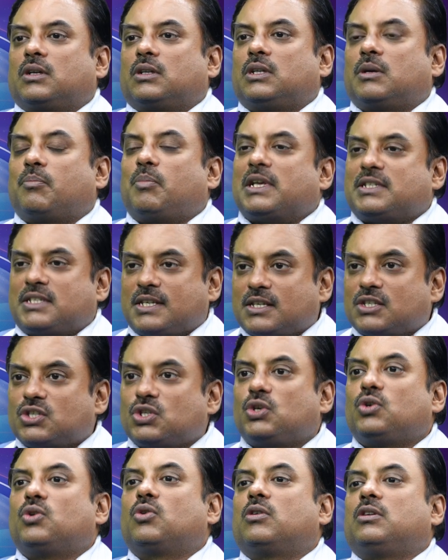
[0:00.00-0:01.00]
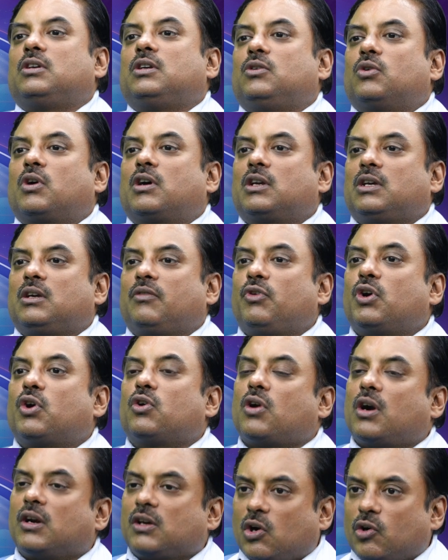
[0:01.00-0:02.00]
the blessings you are, if you are
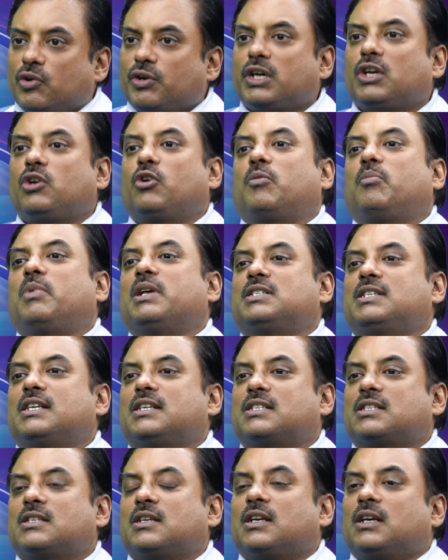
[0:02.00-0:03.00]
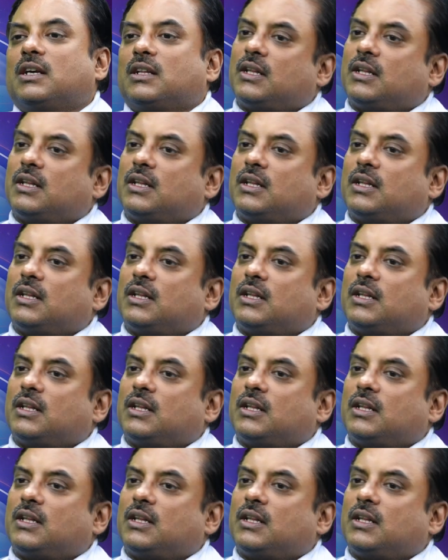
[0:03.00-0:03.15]
not counting your blessings,